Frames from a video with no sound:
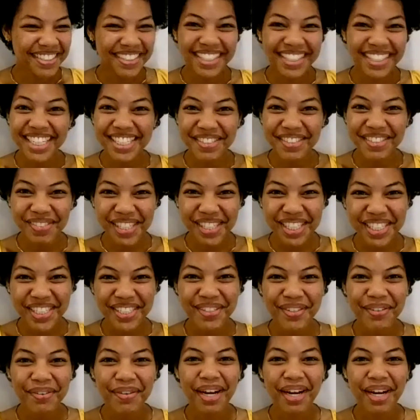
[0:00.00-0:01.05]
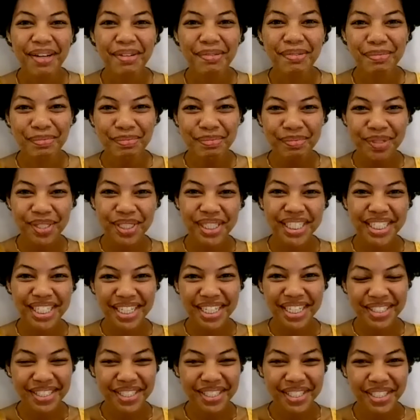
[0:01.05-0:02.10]
Nice to meet you. I'm
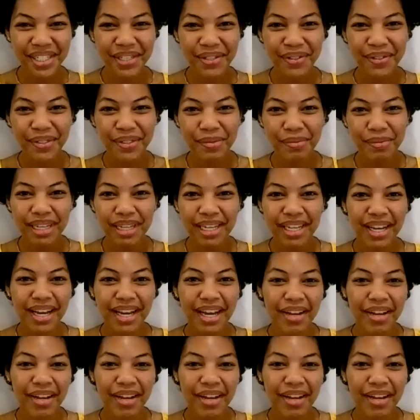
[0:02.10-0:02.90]
Gina, Gina Guzby.